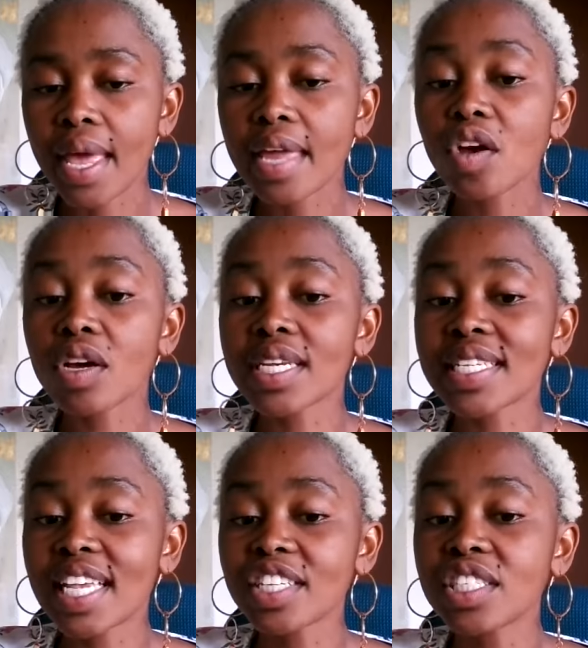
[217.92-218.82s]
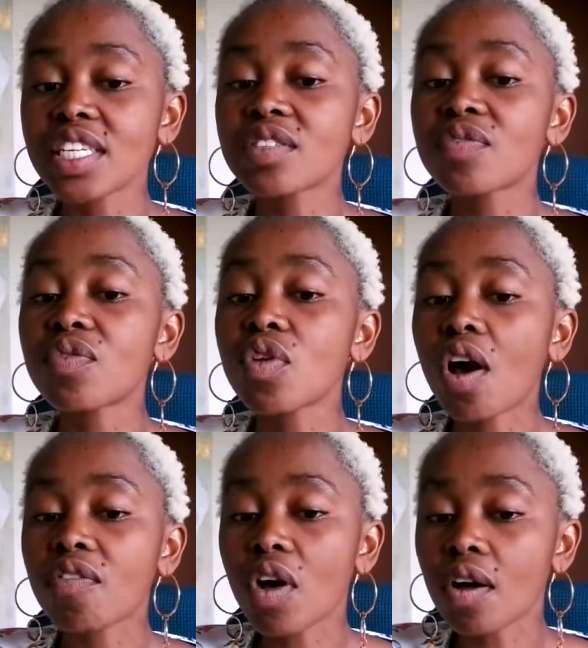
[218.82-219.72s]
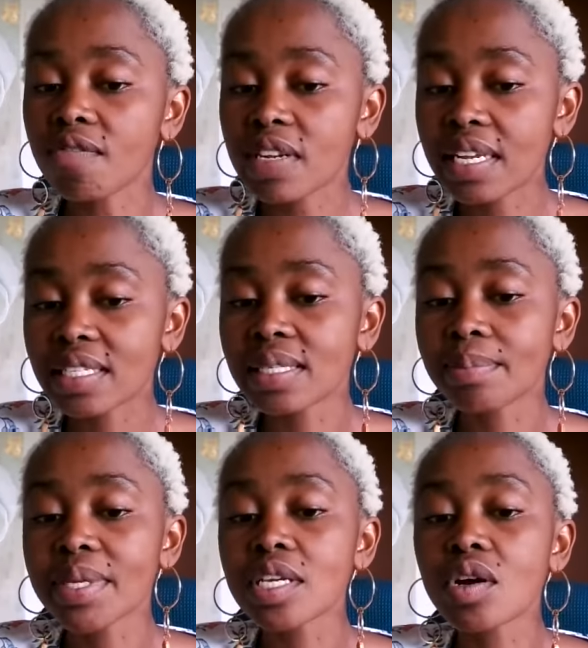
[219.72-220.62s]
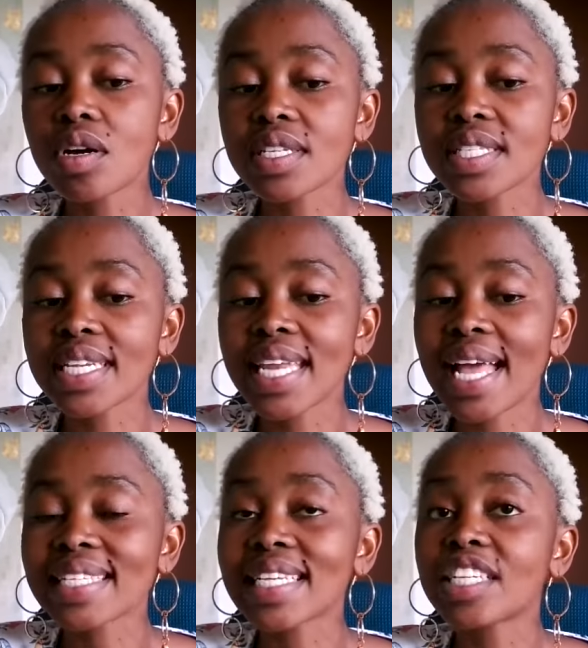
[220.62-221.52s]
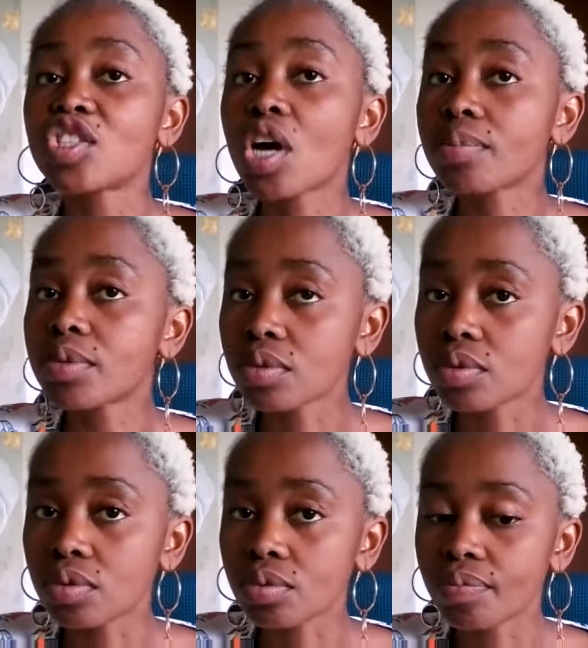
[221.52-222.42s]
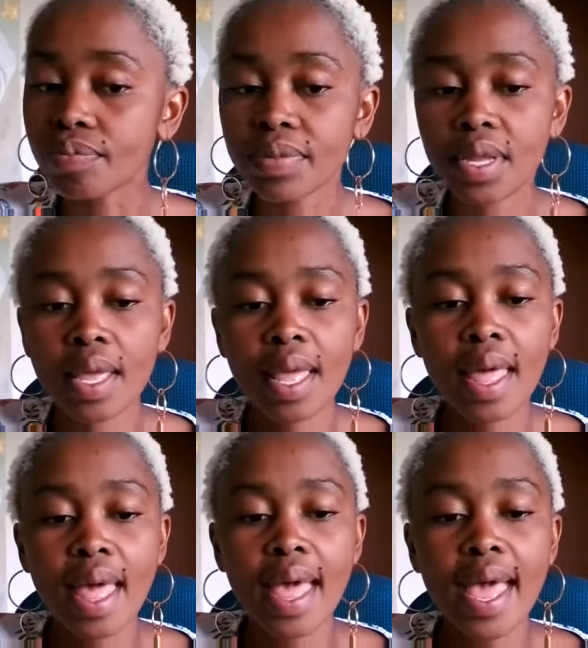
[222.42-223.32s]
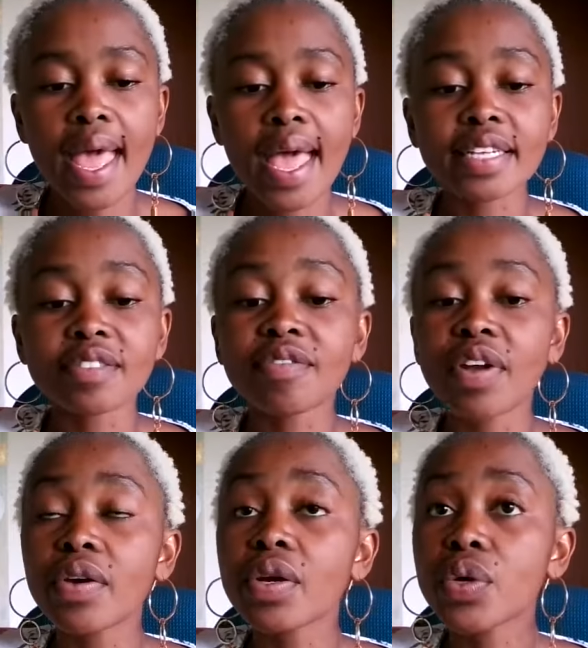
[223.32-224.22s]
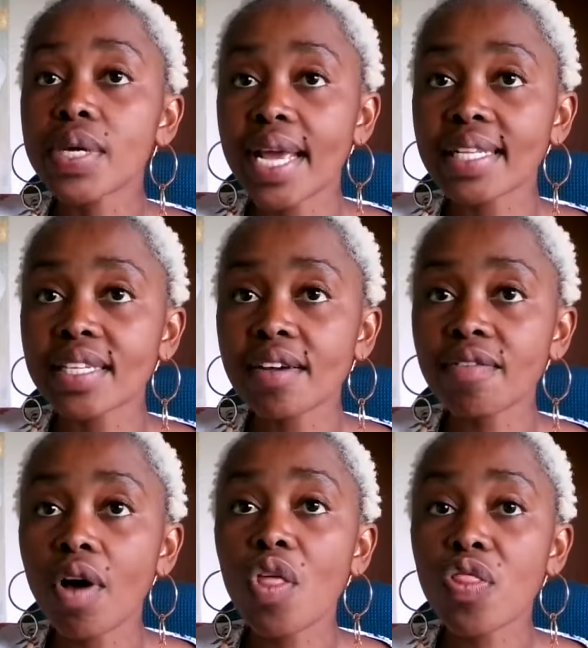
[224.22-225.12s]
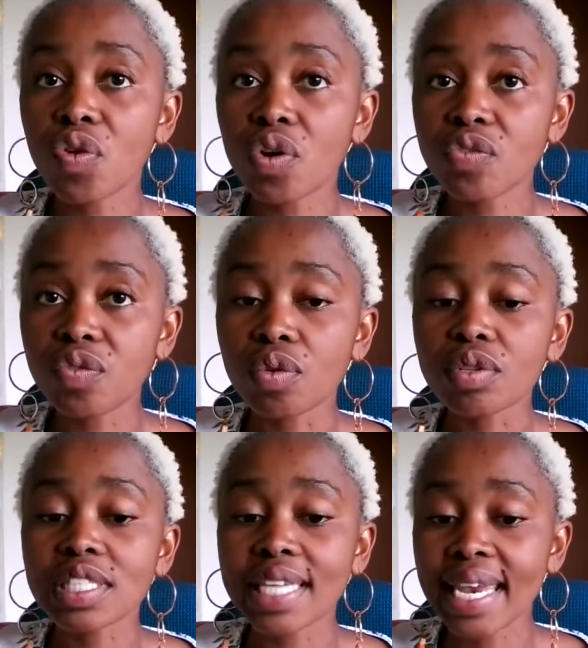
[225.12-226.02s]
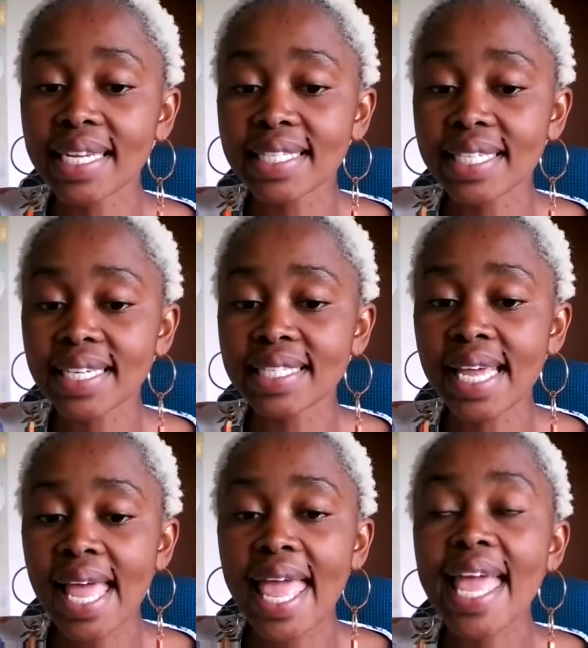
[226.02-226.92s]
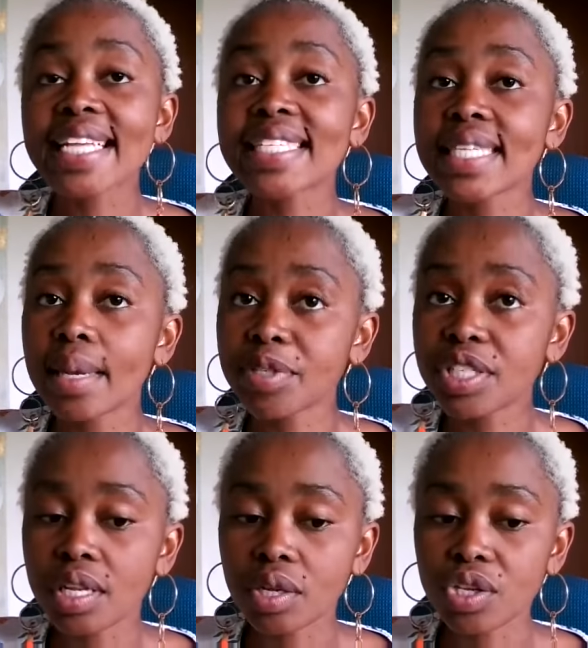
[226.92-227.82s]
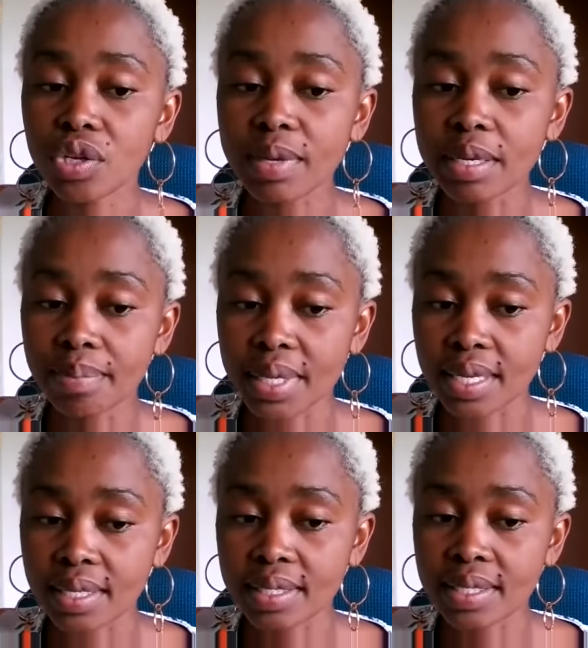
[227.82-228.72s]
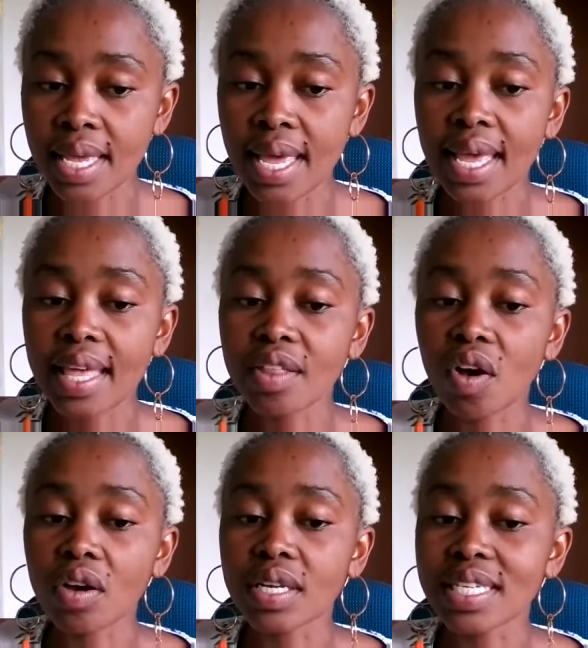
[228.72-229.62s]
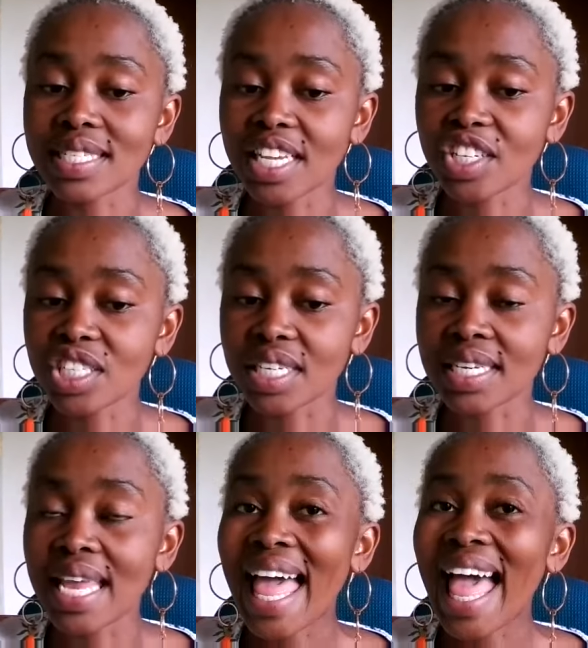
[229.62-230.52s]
An organization is full of conflict because it has a job to do. And very creative, thoughtful, talented, exceptional human beings in the organization